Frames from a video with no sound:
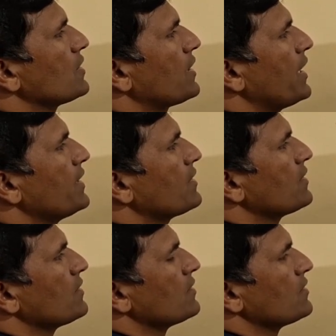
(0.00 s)

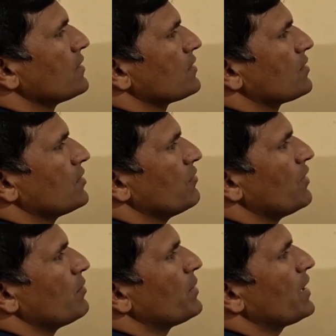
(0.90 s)
right, so you
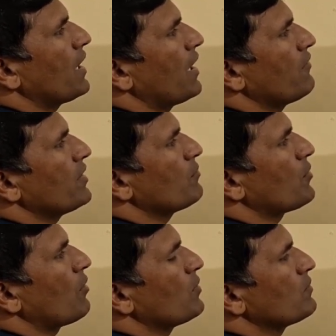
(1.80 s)
will be
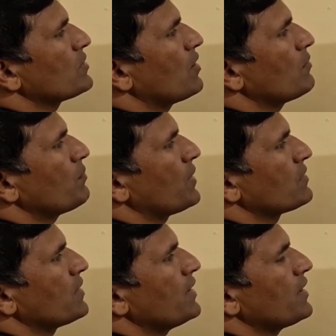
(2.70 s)
having problems on
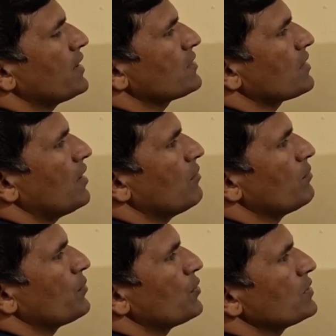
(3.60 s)
percentage
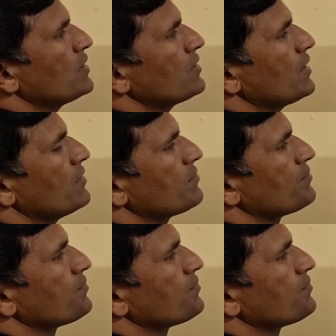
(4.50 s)
composition.